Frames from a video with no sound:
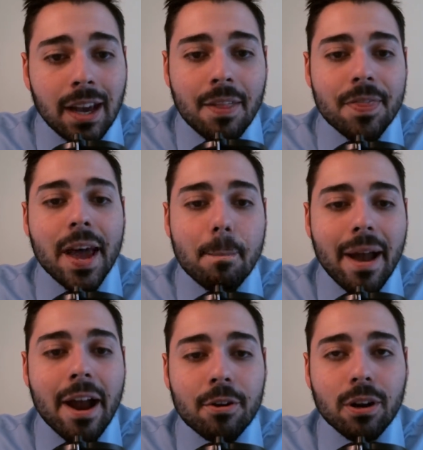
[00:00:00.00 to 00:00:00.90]
And that
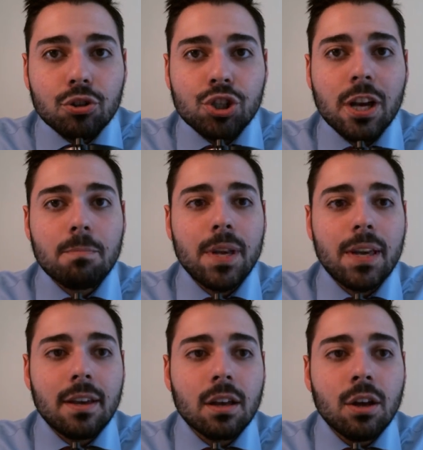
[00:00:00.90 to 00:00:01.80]
background check
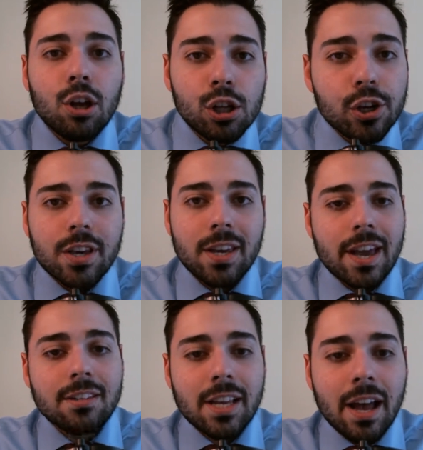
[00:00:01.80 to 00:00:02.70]
being looking
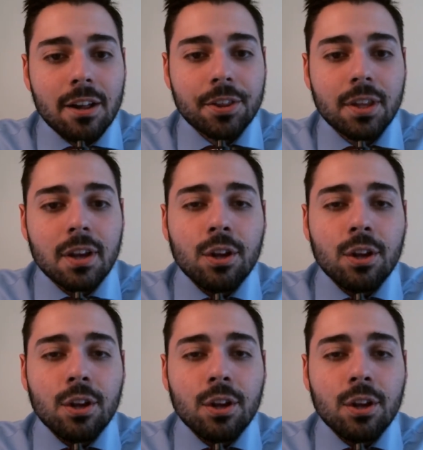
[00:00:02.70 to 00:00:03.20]
at his health,